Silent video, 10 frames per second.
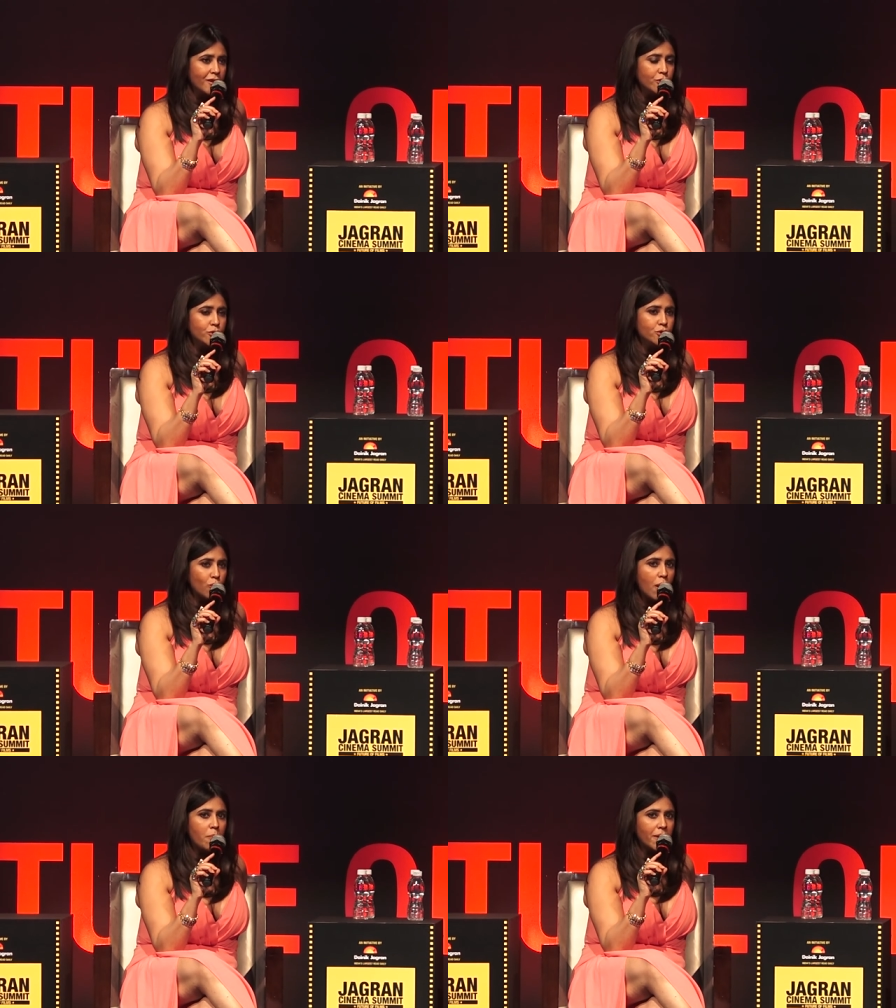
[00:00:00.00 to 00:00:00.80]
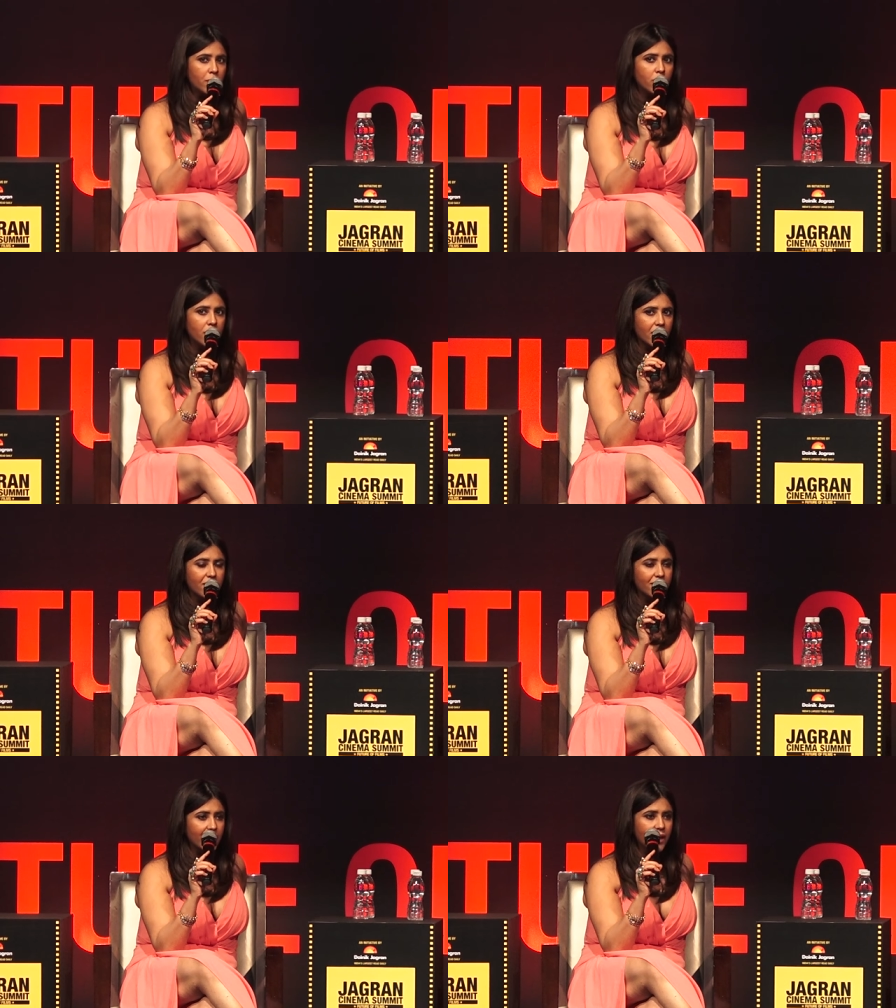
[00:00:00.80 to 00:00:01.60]
You show up at work
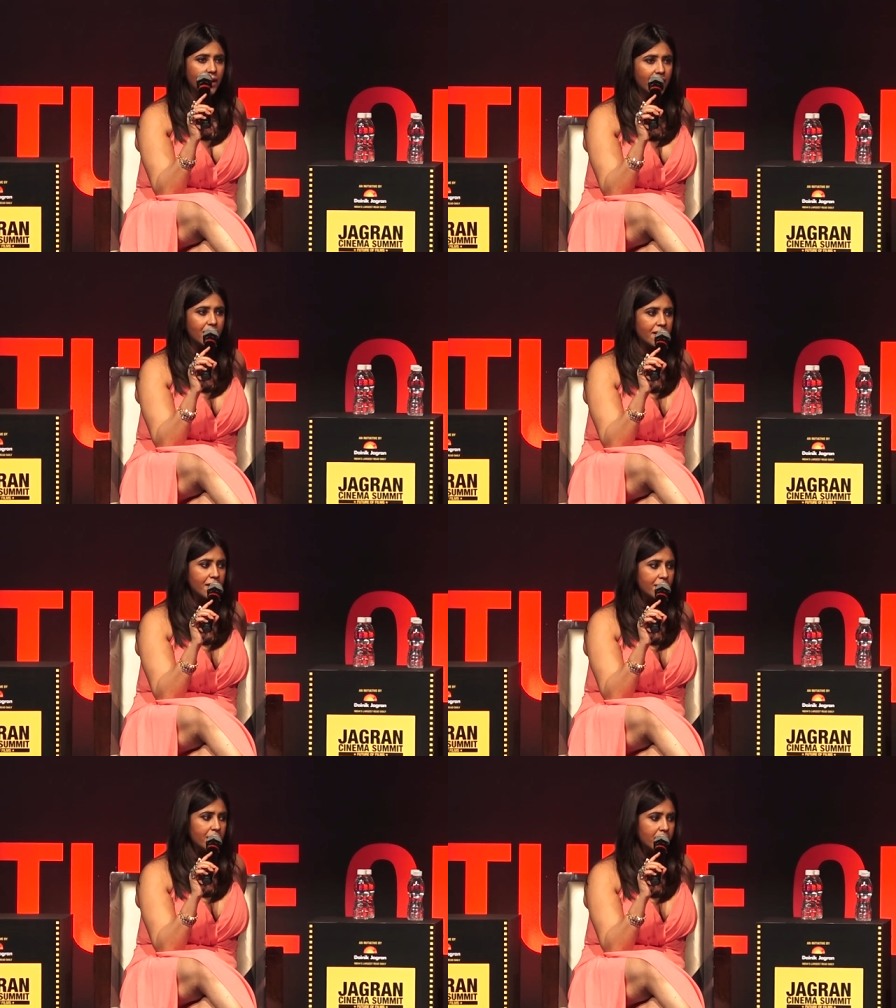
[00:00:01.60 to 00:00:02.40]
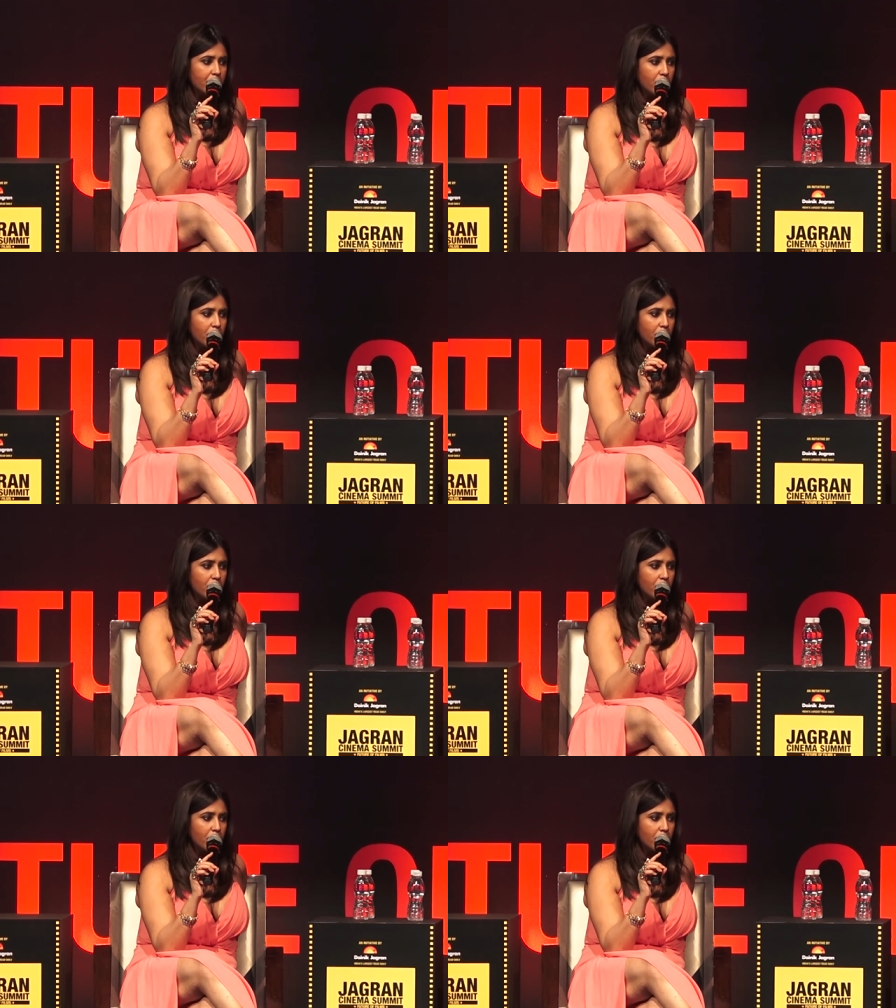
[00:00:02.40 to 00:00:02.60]
every day and uh,